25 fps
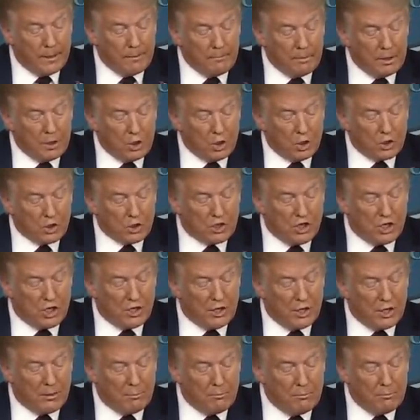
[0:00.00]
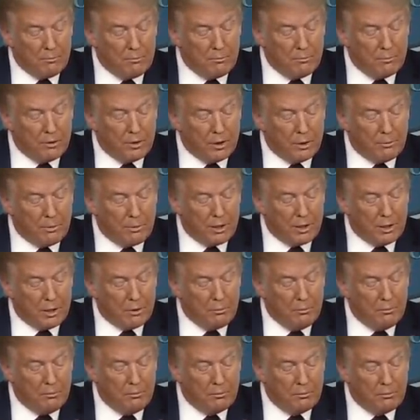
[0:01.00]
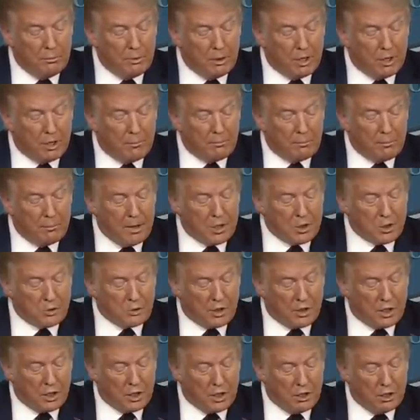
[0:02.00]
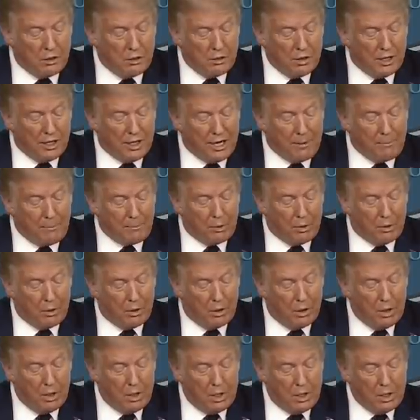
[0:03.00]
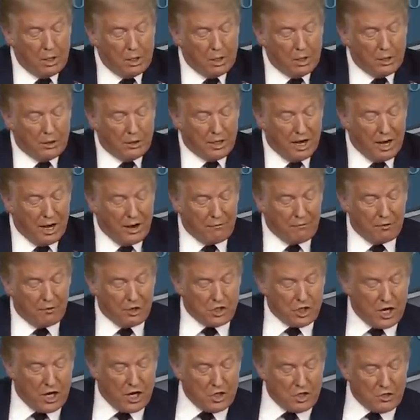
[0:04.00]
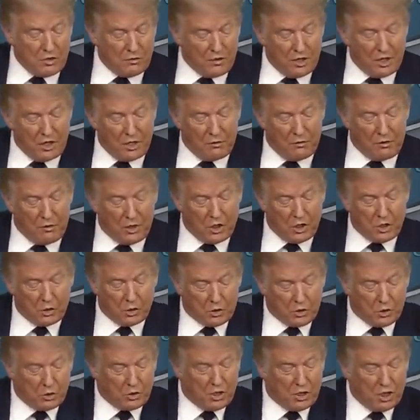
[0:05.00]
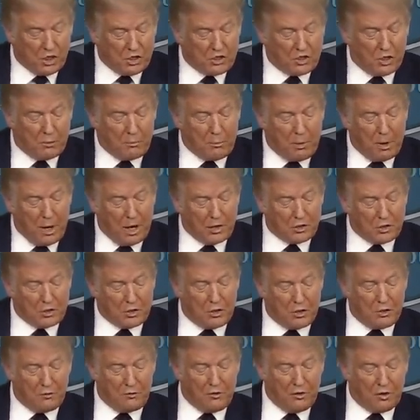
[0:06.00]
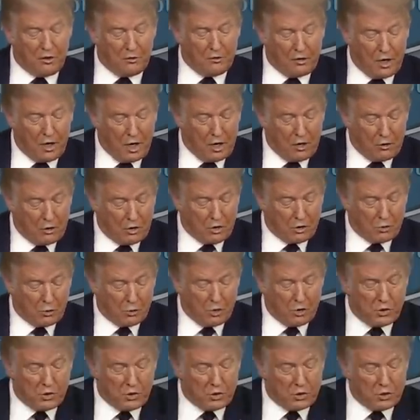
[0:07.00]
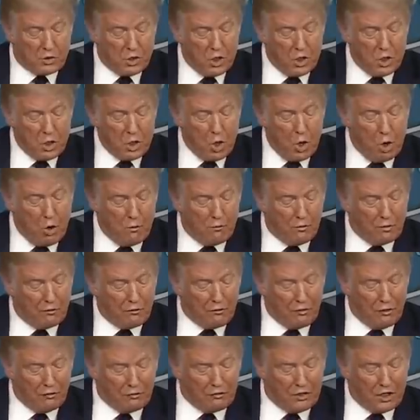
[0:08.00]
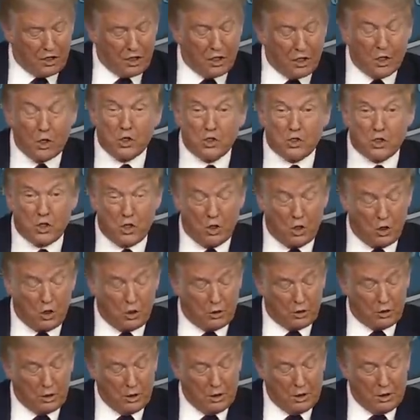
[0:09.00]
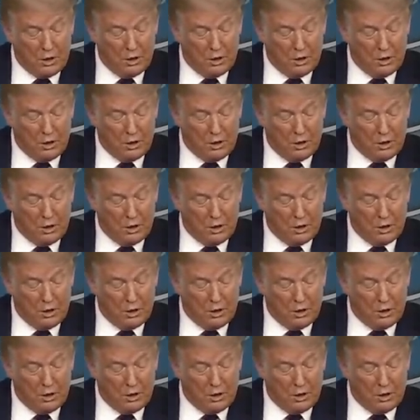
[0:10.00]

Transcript: But you'll see them, they'll be put up as we go. In April, the average age of individuals who tested positive for the virus was over 50 years old.